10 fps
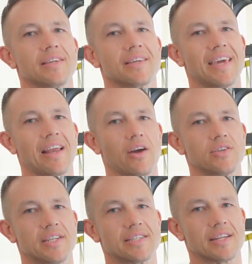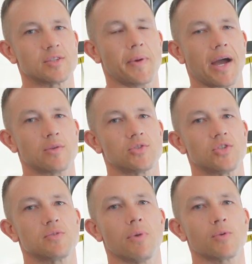in kilos, you need to get into pounds, you
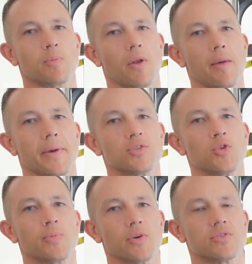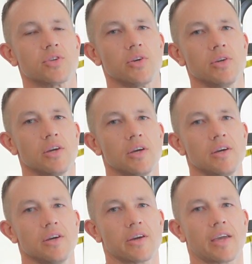just multiply it by 2.2,
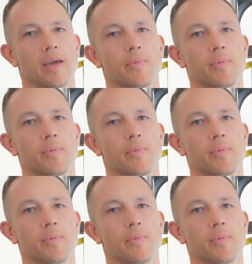okay?